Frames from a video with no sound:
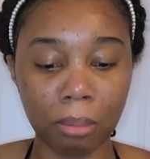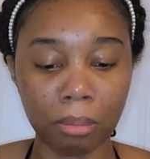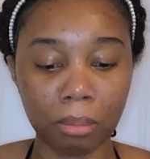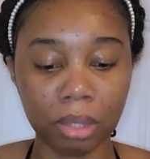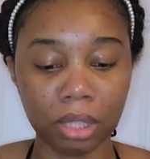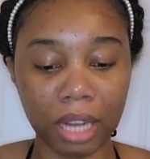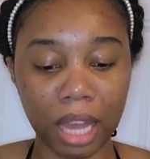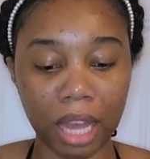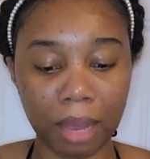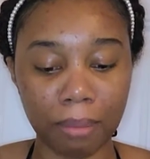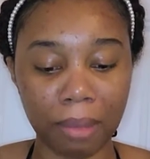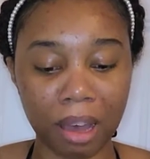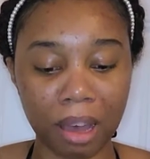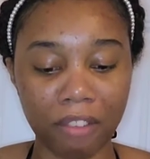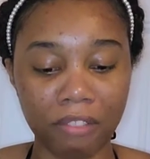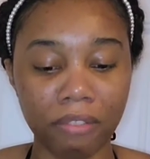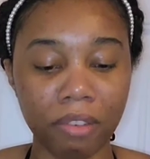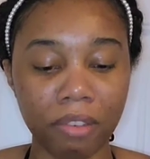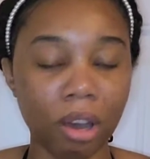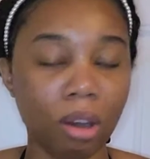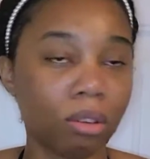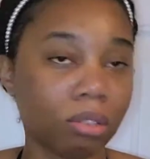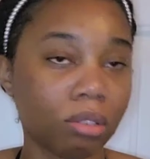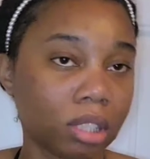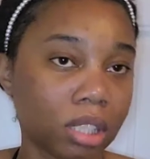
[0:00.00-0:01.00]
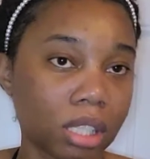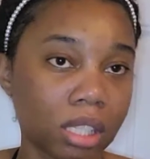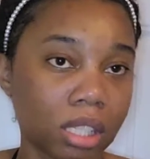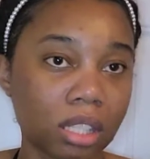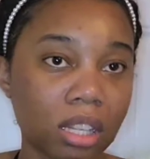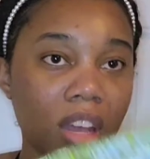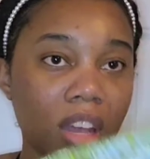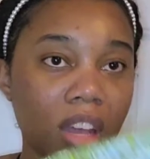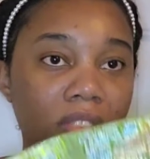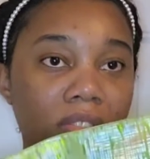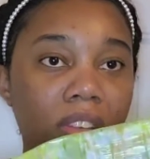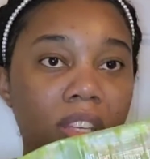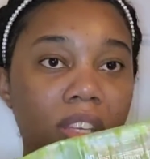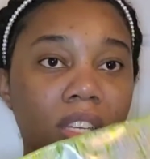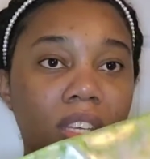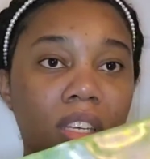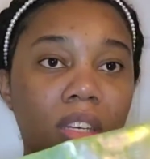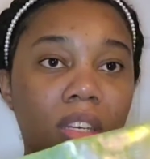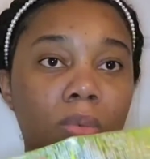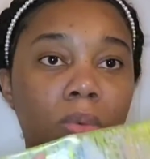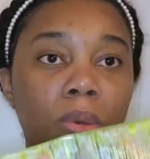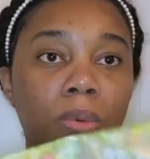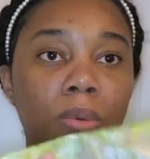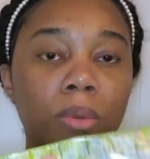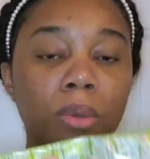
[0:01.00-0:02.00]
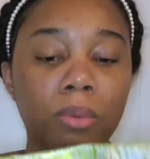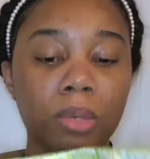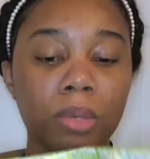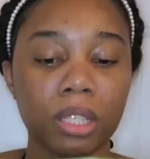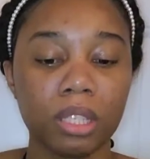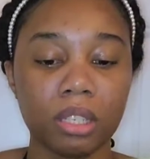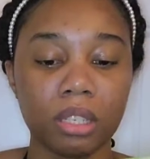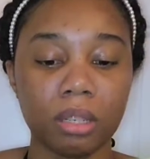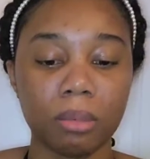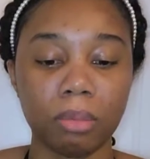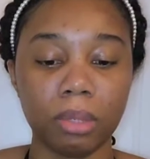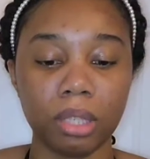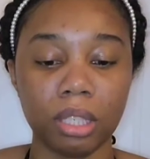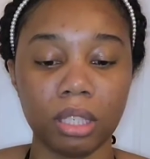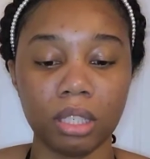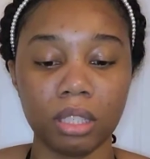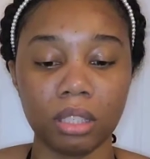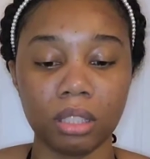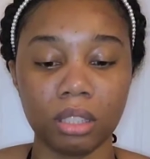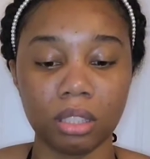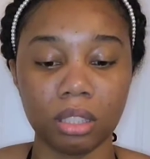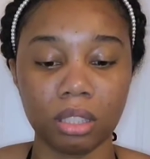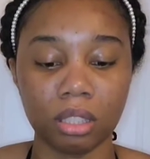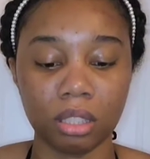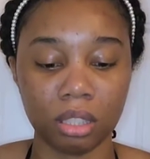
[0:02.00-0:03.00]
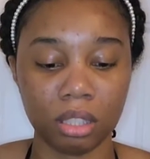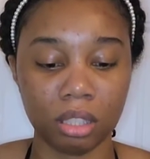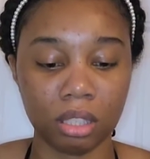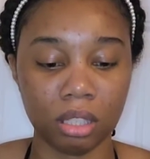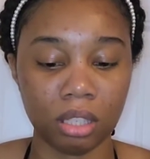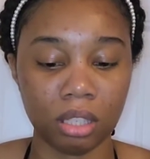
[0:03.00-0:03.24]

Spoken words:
put like my phone and stuff in here when we went to the beach.